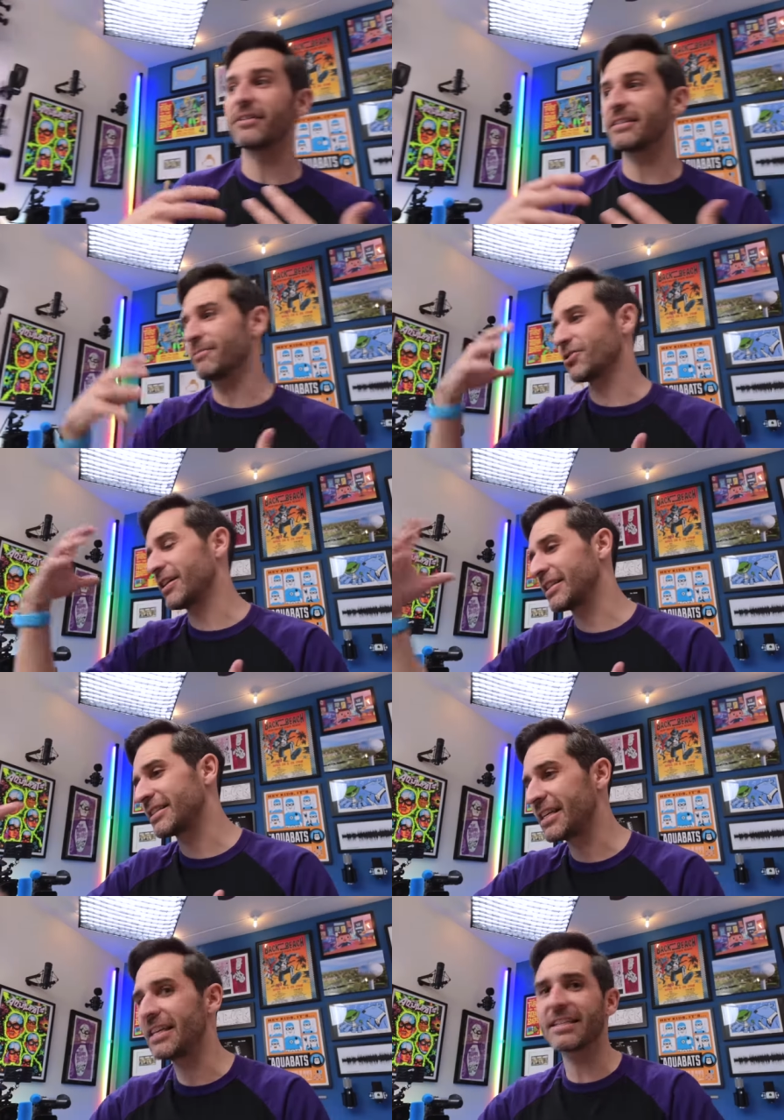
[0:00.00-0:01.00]
as I'm trying to
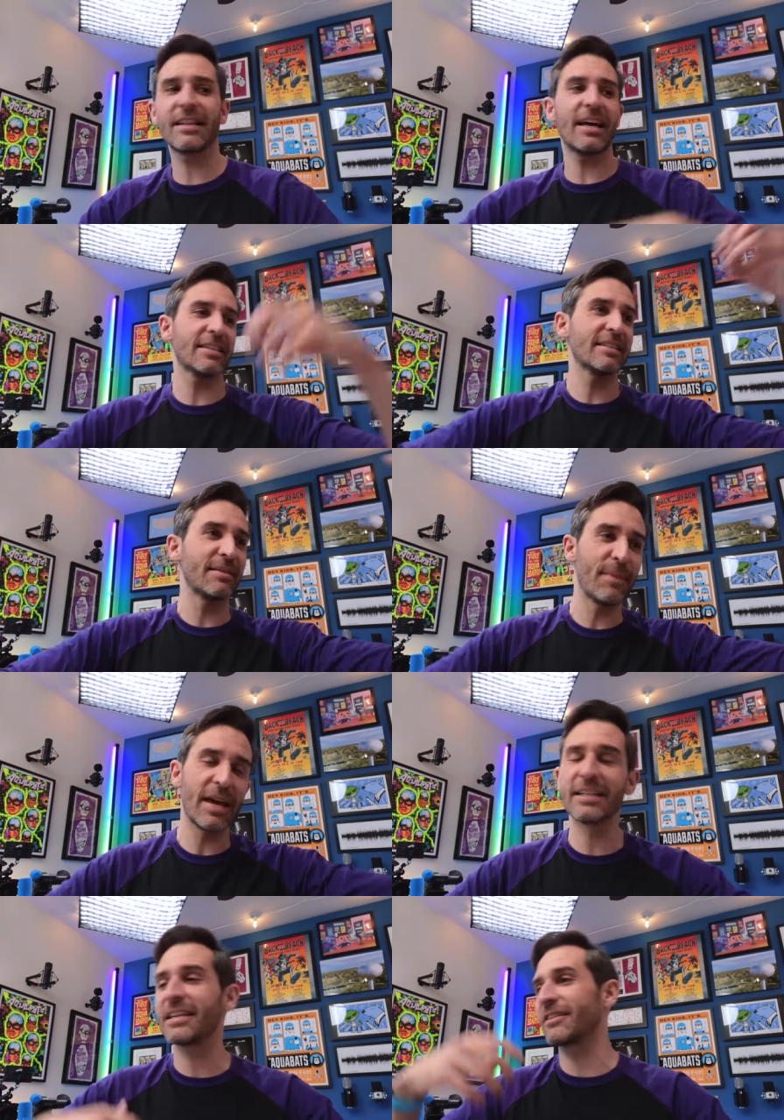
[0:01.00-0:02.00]
teach classes and
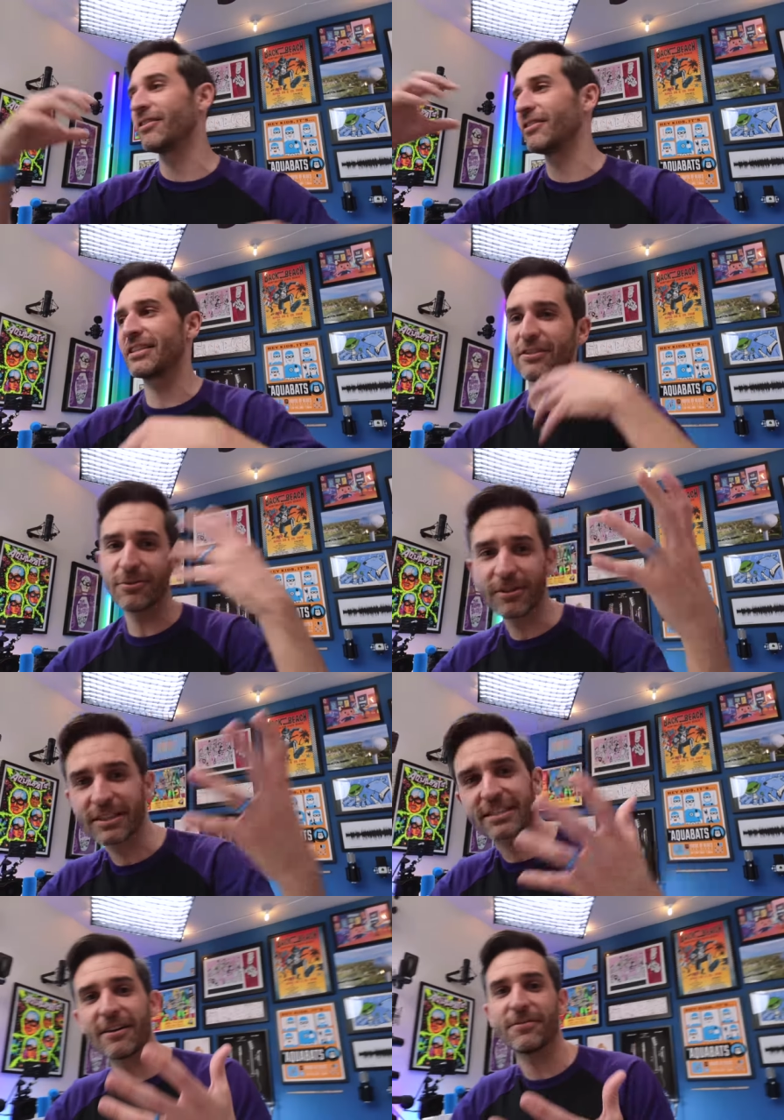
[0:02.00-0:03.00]
manage technology and do all this
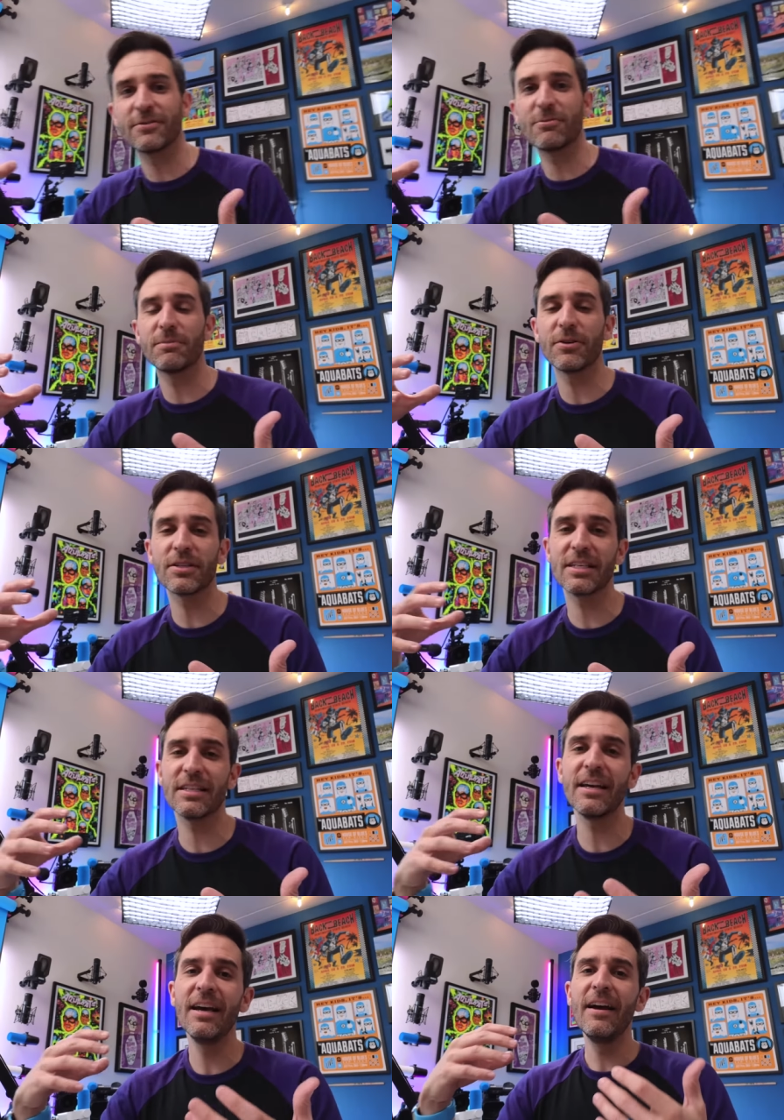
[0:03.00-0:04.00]
stuff as one person,